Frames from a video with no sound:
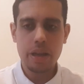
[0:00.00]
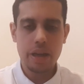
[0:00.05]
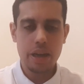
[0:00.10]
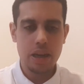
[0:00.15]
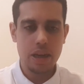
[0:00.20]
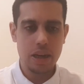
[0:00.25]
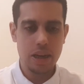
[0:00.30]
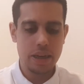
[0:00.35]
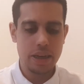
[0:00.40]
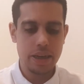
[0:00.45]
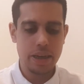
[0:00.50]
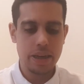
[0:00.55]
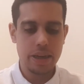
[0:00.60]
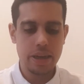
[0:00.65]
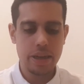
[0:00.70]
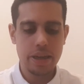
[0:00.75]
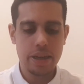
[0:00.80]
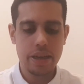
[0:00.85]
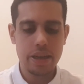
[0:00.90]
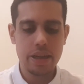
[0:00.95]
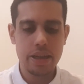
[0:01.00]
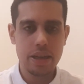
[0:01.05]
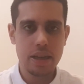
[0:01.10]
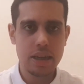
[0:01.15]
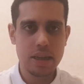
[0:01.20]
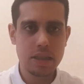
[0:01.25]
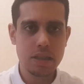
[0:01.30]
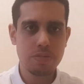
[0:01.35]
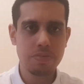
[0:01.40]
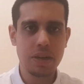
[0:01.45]
and
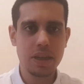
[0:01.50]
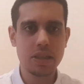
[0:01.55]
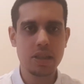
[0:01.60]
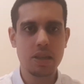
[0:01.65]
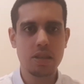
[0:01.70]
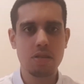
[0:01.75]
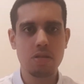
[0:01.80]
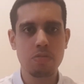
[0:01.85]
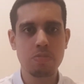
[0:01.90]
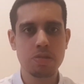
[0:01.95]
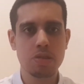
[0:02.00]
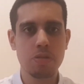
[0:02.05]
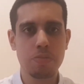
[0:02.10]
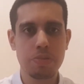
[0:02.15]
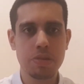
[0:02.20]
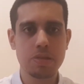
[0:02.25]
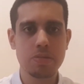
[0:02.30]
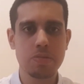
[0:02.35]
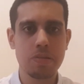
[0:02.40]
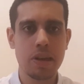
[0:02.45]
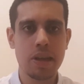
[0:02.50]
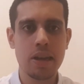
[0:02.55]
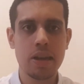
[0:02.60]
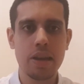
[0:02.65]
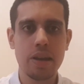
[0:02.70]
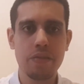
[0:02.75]
uh, smash a thumbs up as well